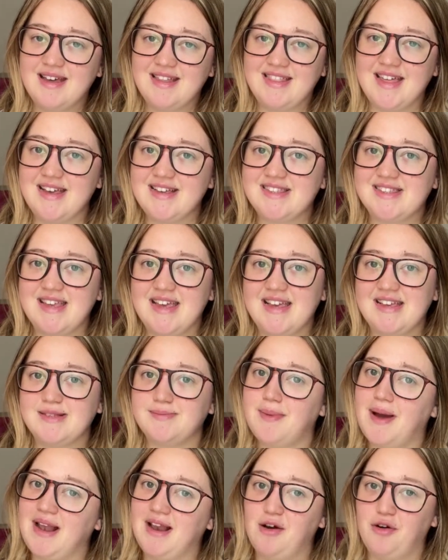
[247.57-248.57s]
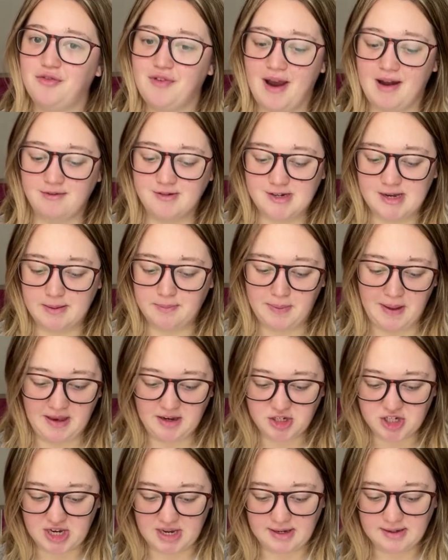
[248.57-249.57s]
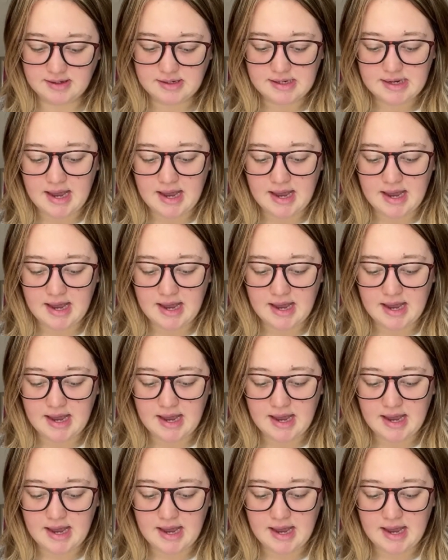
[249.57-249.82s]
This is my little roundup picture.